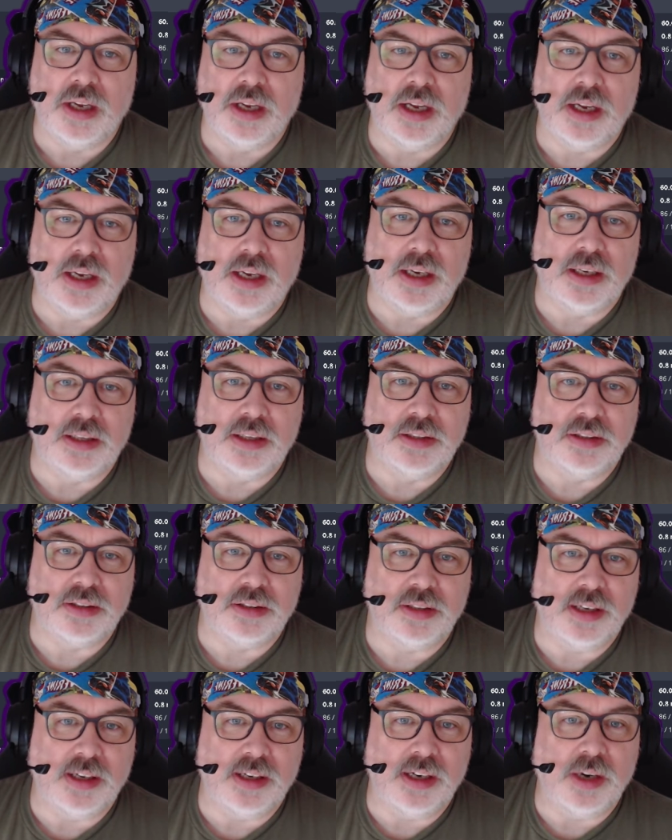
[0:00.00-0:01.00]

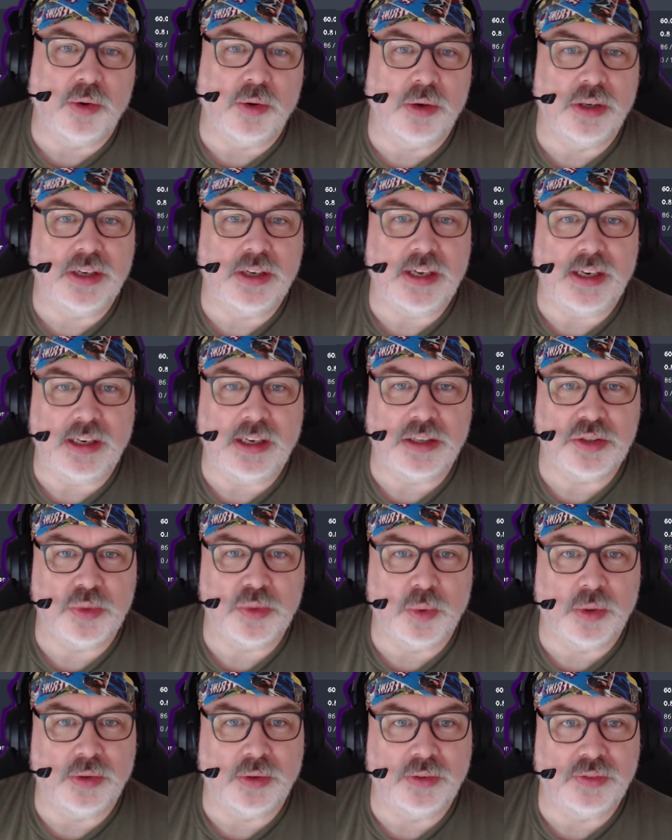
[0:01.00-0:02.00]
And in our case,
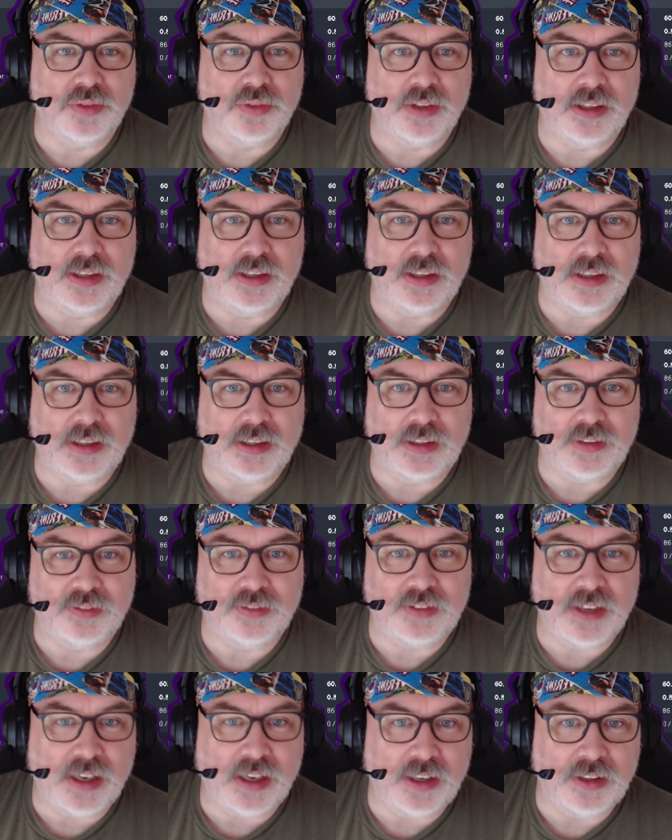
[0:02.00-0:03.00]
what uh,
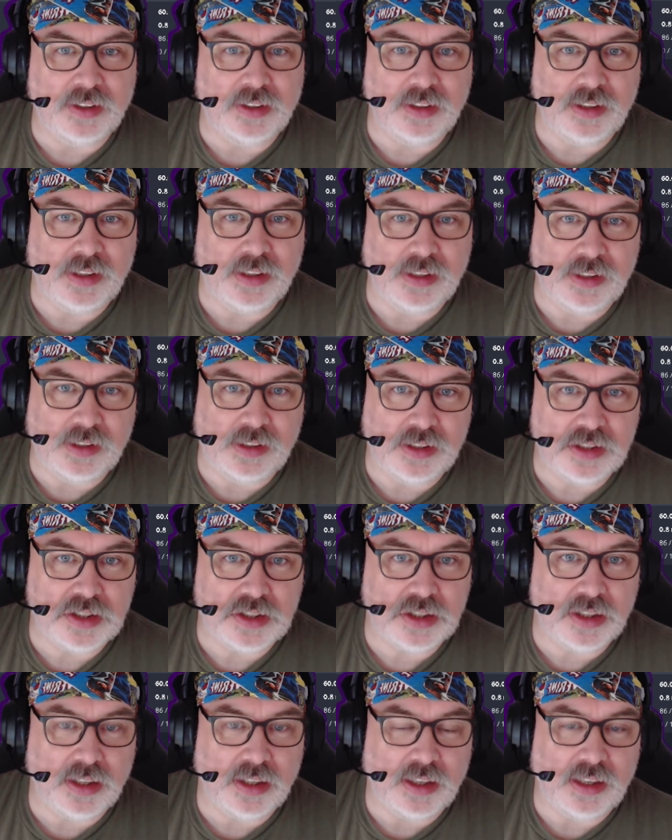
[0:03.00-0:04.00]
I've done
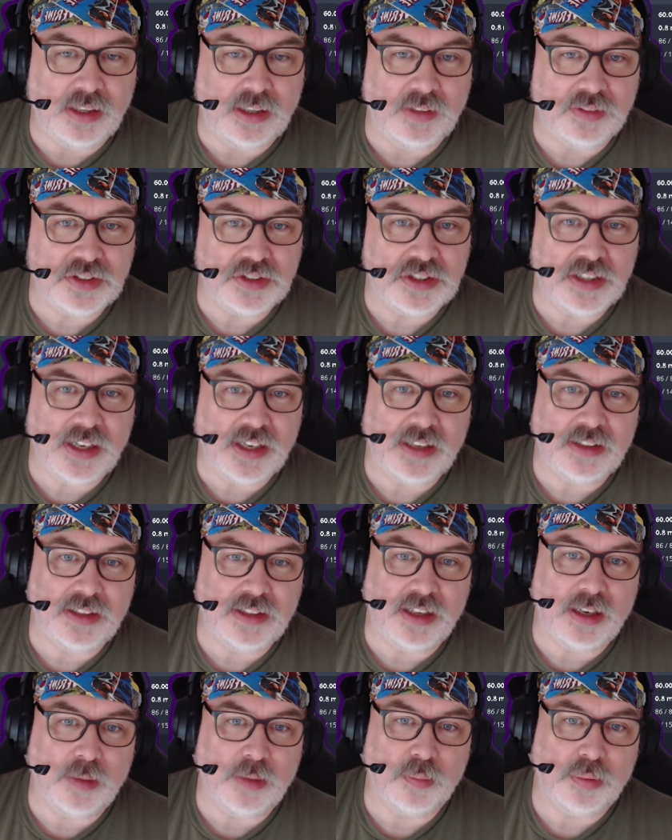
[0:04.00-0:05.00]
is I've set
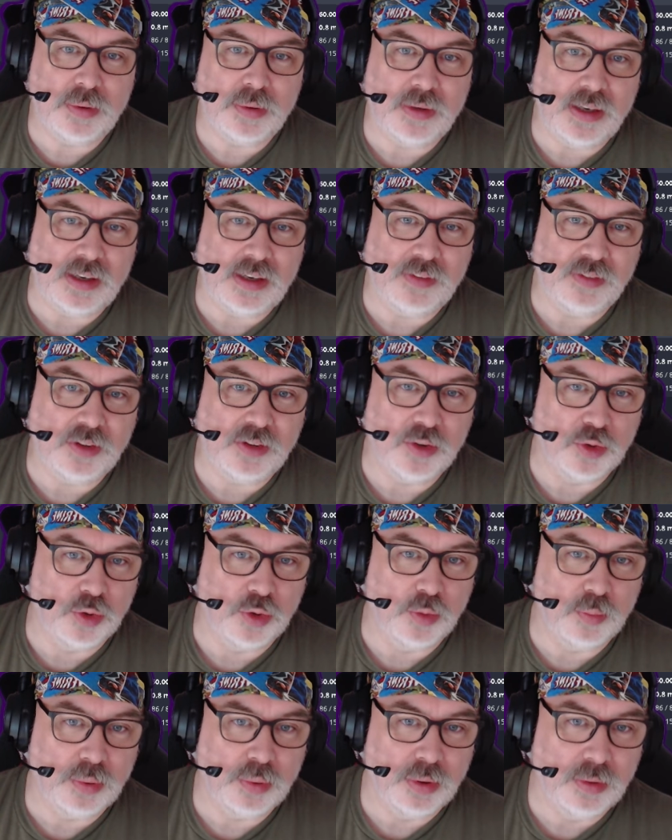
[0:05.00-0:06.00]
up a
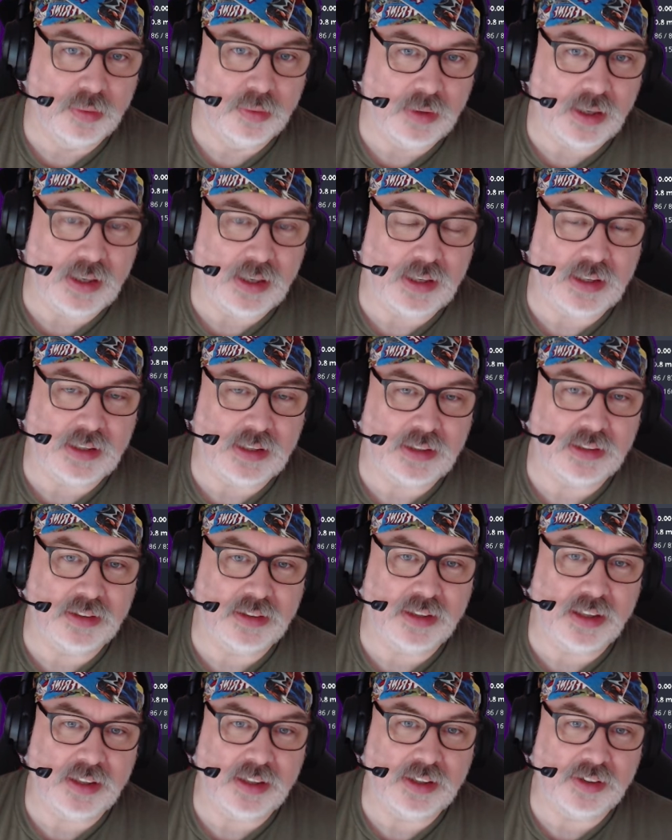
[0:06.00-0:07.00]
group
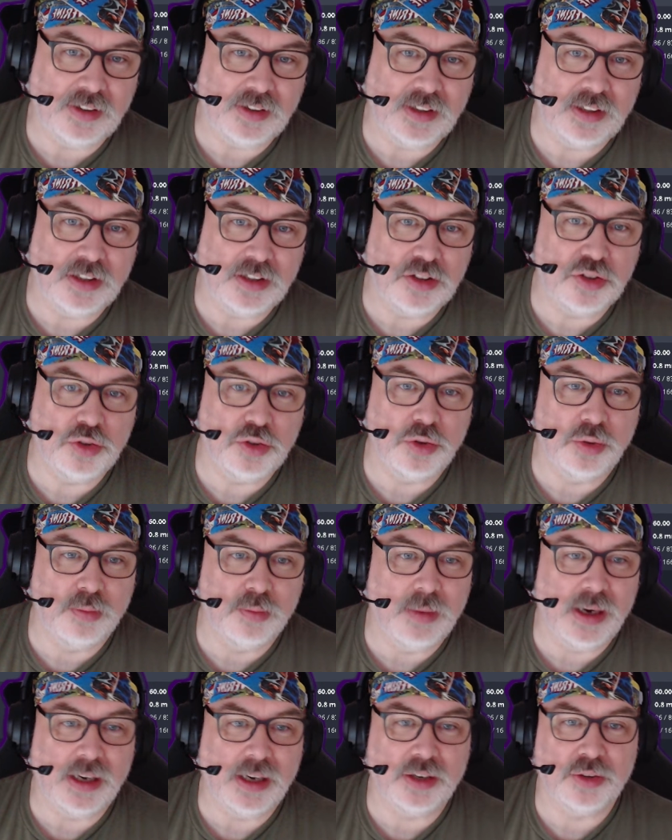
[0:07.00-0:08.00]
and I created two
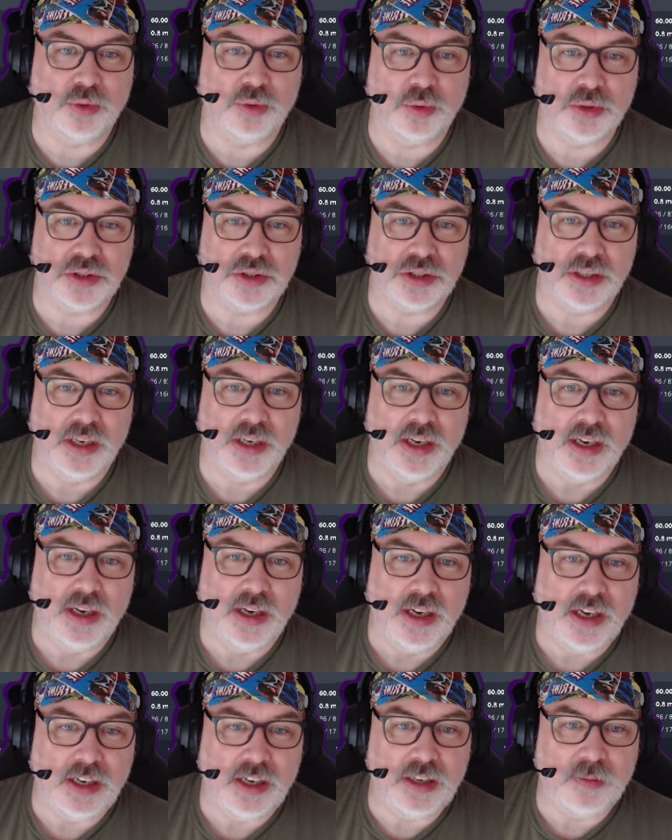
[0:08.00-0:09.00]
macros.
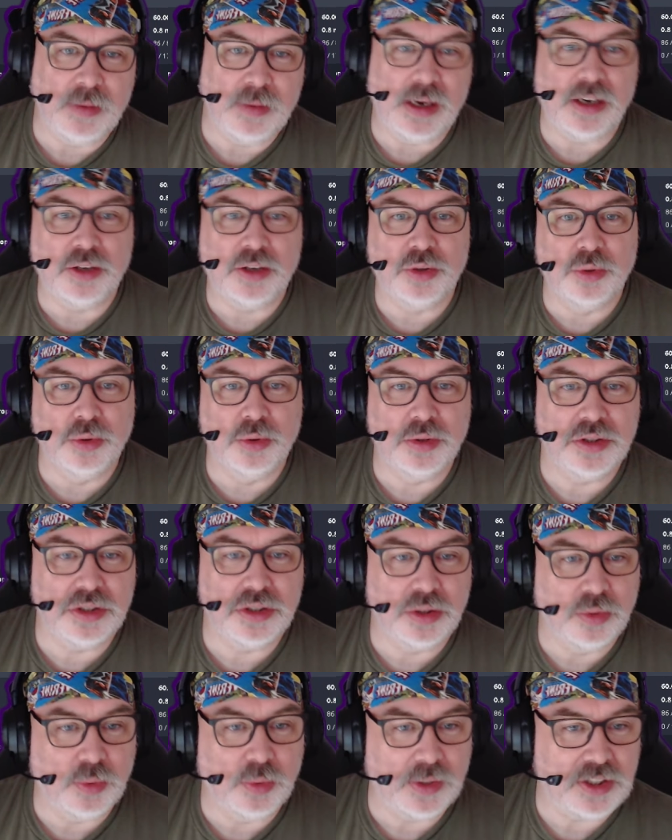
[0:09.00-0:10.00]
And the
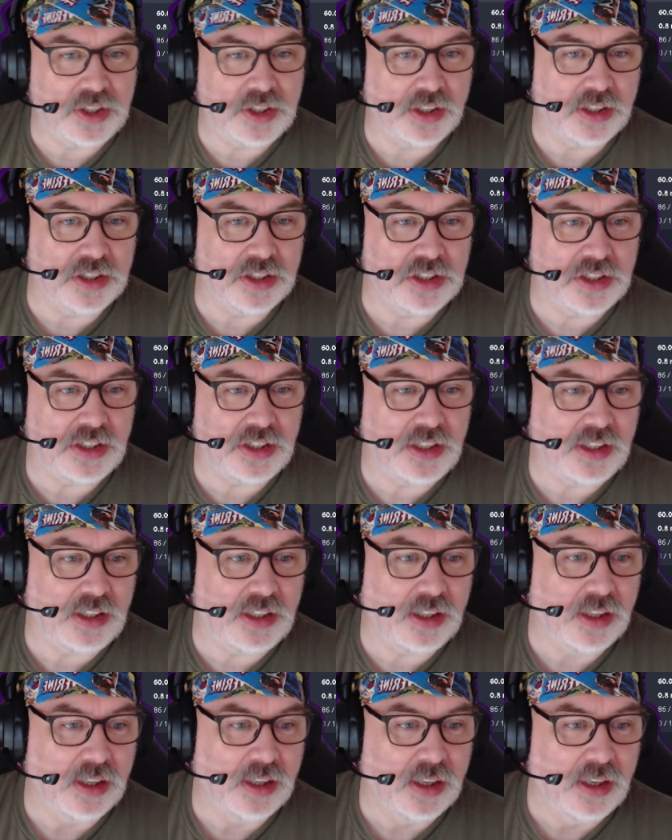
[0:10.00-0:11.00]
macros, which you can
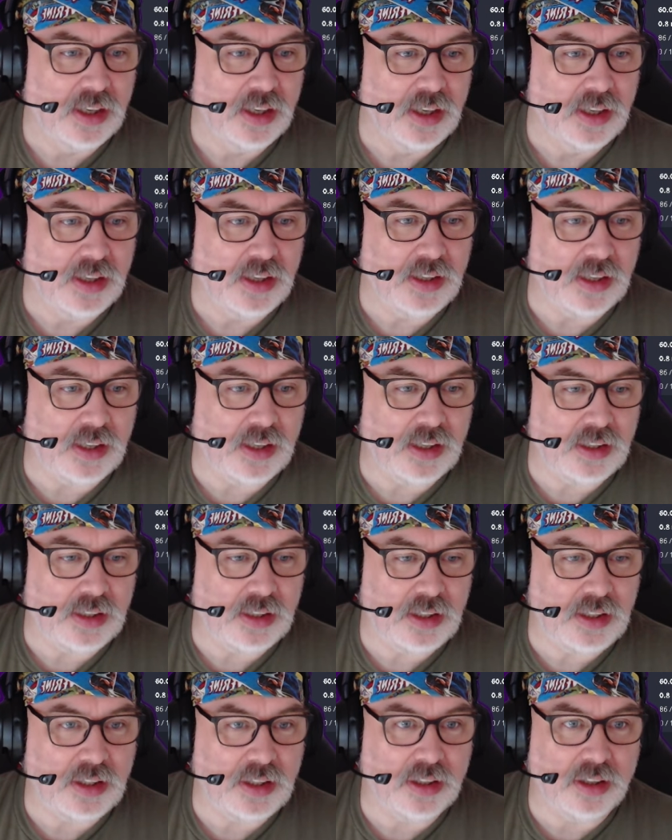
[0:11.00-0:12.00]
see uh,
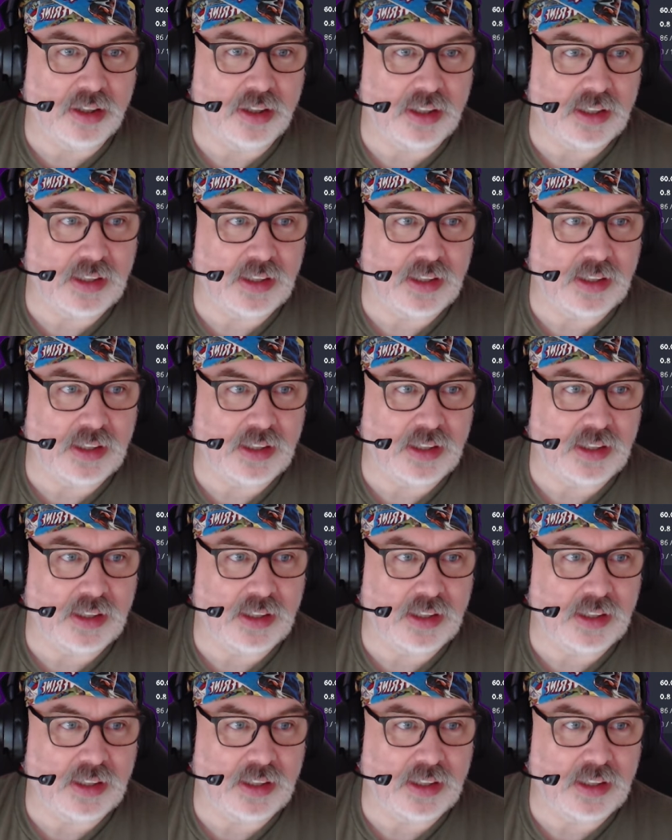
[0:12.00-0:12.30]
here,